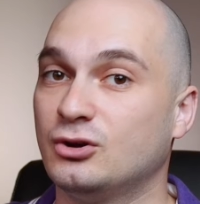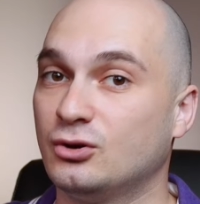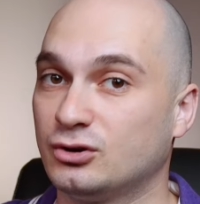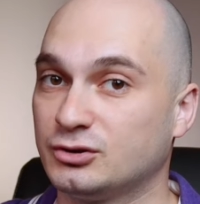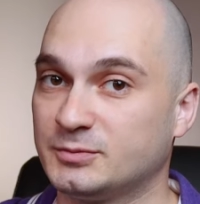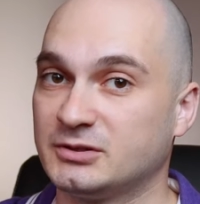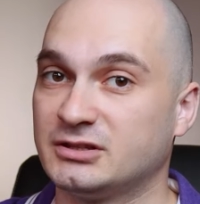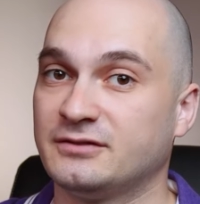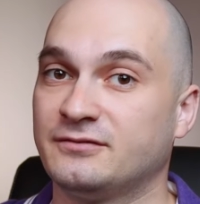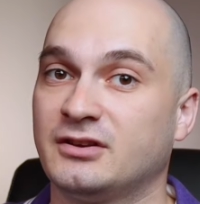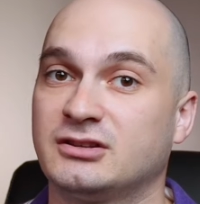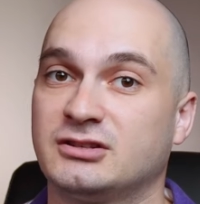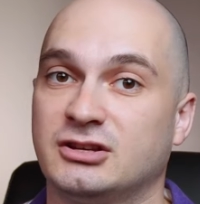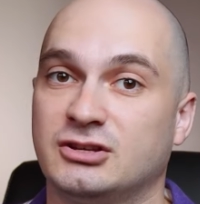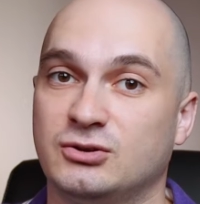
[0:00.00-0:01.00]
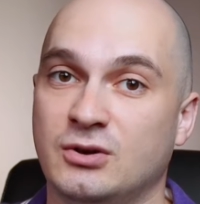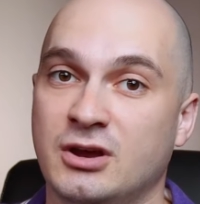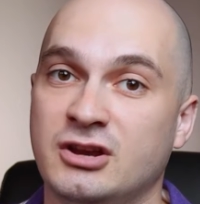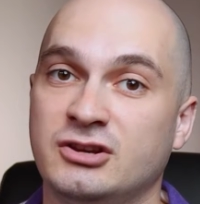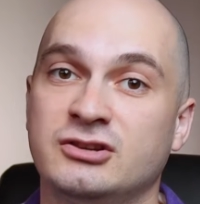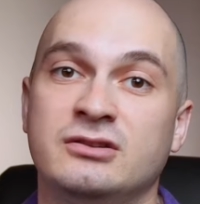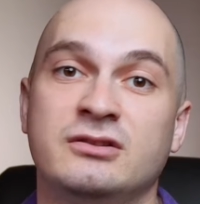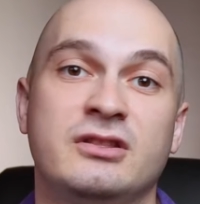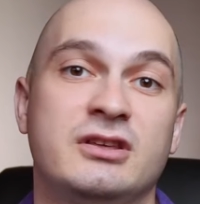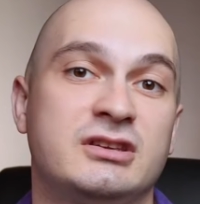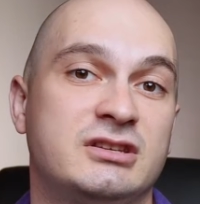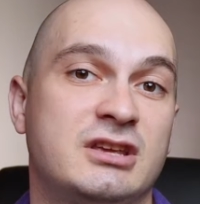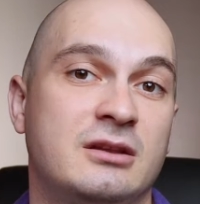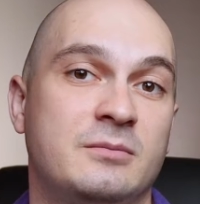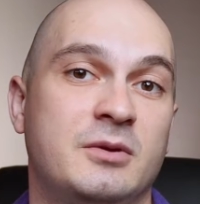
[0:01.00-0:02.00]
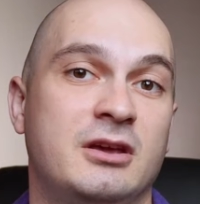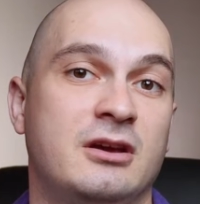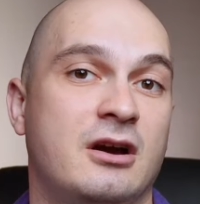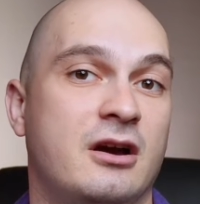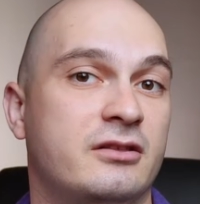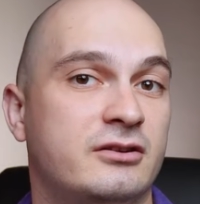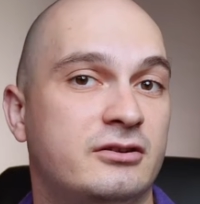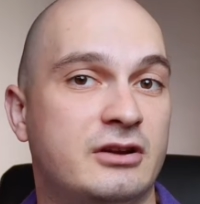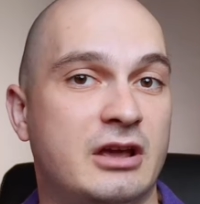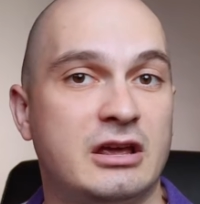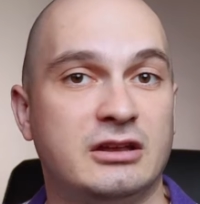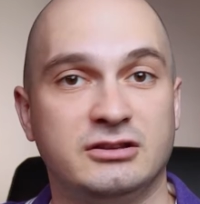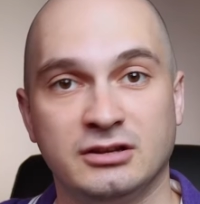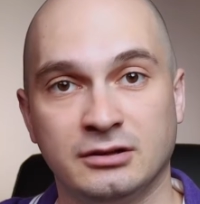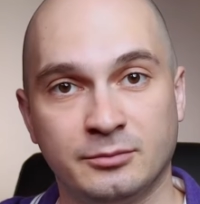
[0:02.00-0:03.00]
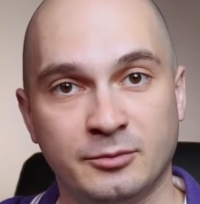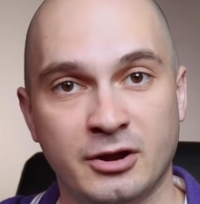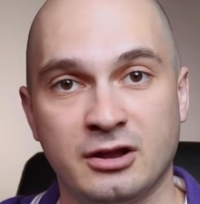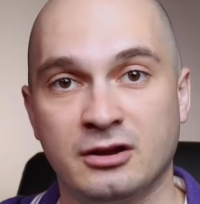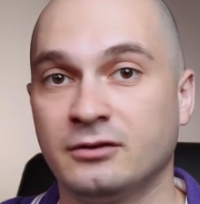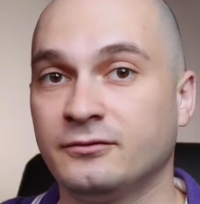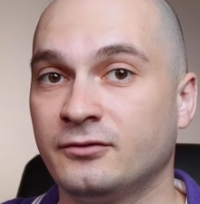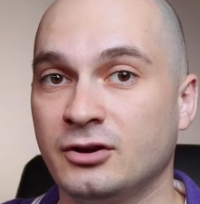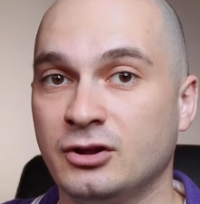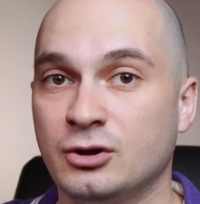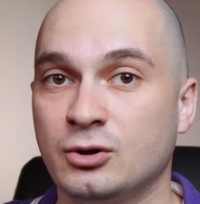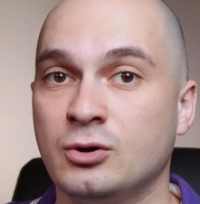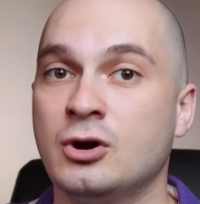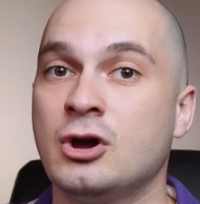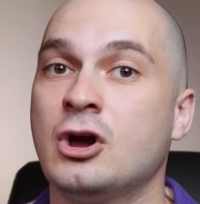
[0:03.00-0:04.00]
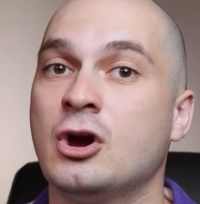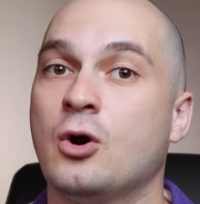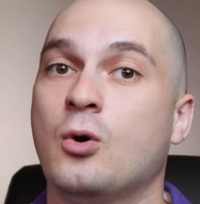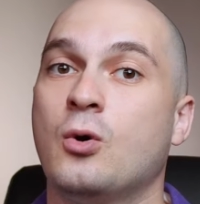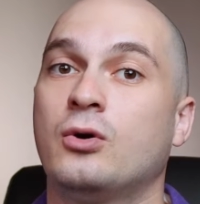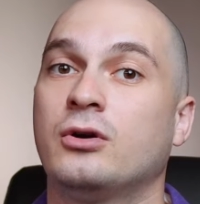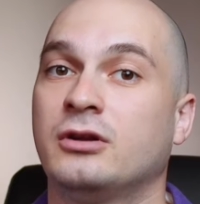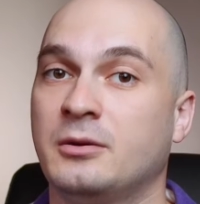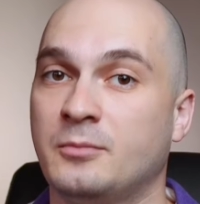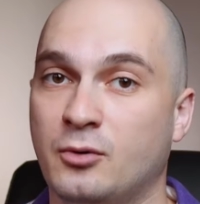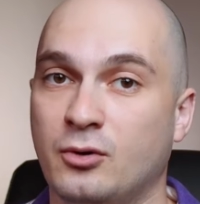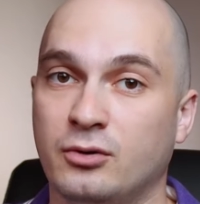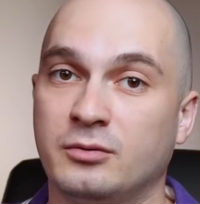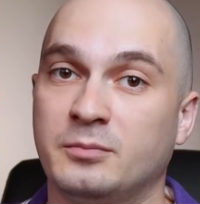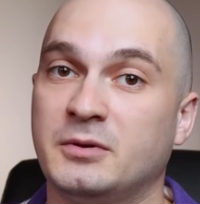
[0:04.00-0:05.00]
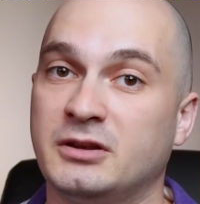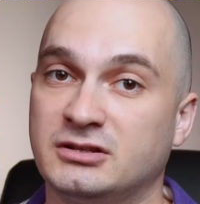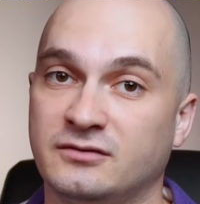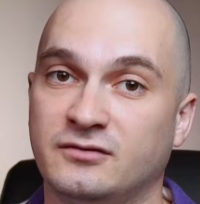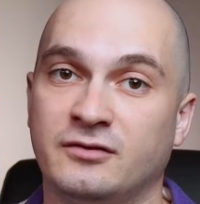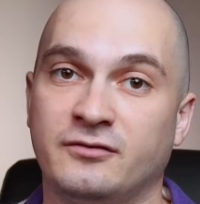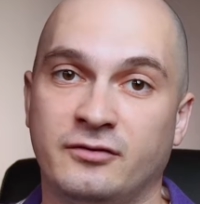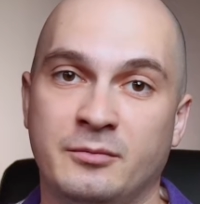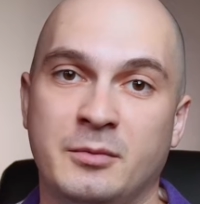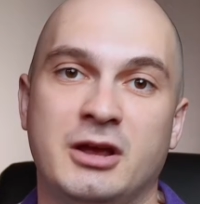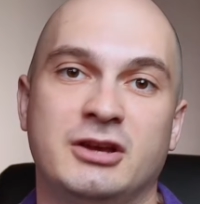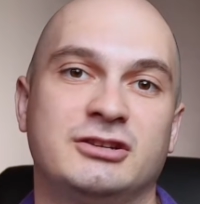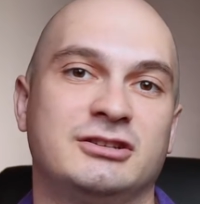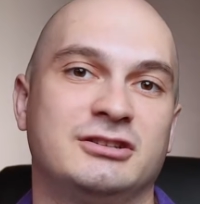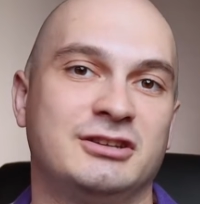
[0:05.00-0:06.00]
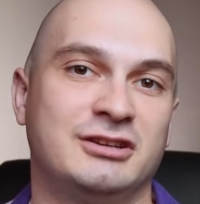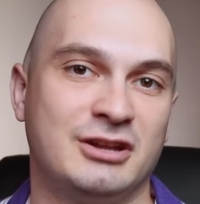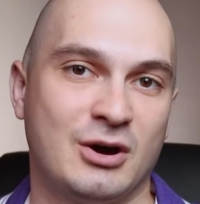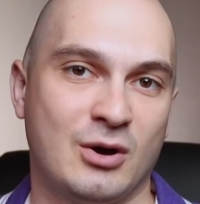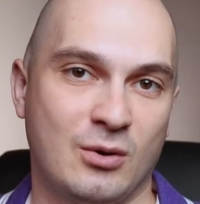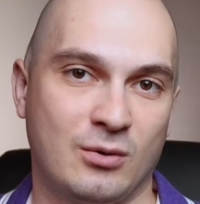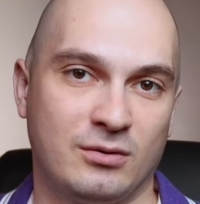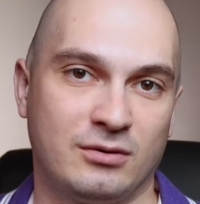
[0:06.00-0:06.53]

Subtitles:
your specific situation, this can be either a deal breaker for you or an important piece of information to know.